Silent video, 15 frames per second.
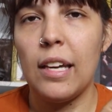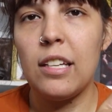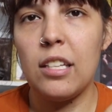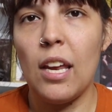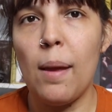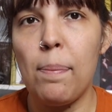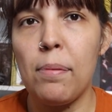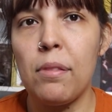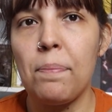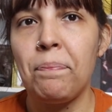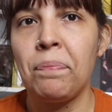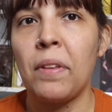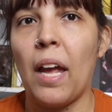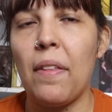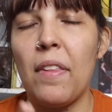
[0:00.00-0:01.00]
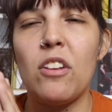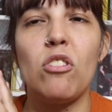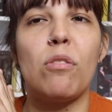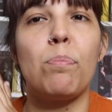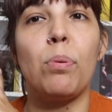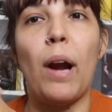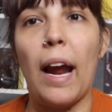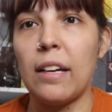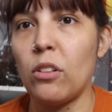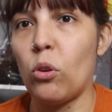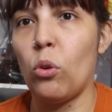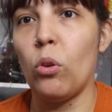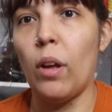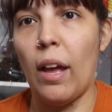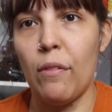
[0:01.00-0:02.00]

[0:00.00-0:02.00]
tips and then just practical